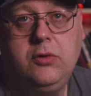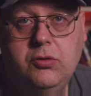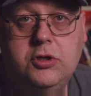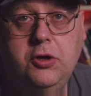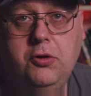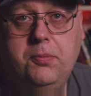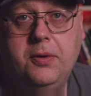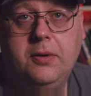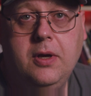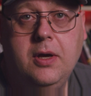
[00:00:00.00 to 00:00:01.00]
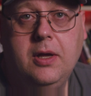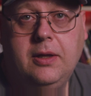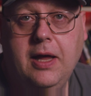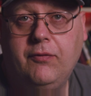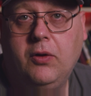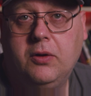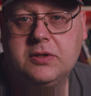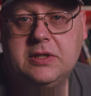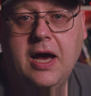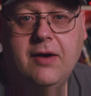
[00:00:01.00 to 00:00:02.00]
YouTube level
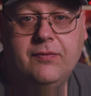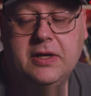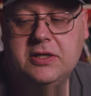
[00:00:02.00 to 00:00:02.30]
stuff,